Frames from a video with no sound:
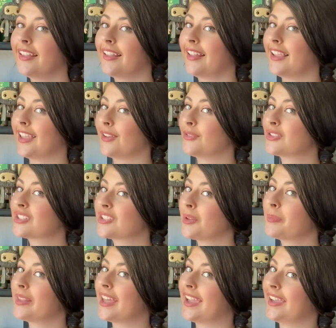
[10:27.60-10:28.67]
gives
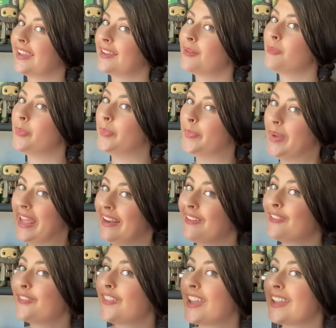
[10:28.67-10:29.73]
some like
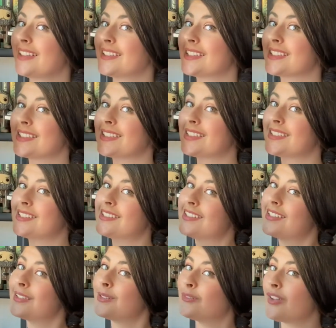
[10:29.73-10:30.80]
benefits to
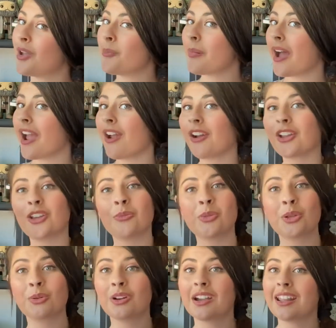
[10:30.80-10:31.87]
the vampire
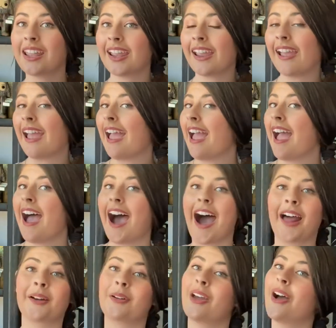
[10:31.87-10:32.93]
community.
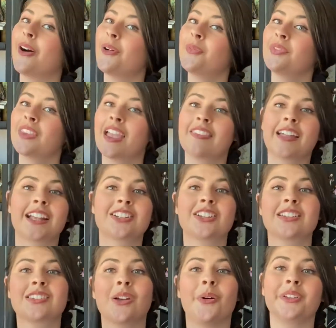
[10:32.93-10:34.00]
I don't know. That's
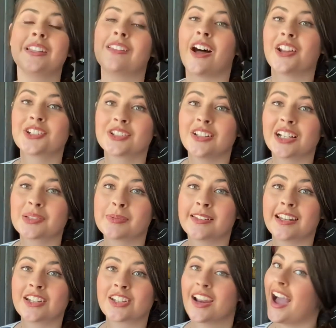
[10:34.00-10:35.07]
just the only logical
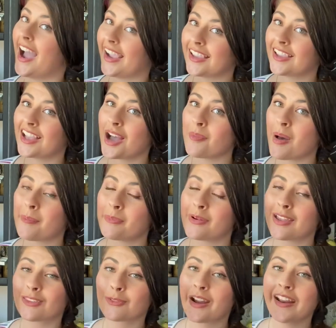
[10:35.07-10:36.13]
explanation I can come up
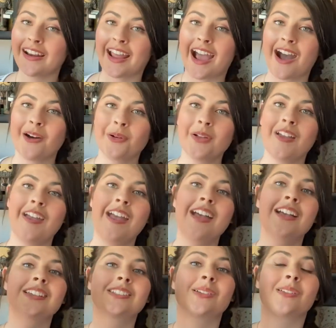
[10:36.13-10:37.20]
with right now.
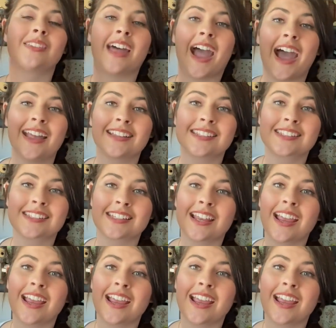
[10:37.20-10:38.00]
So that's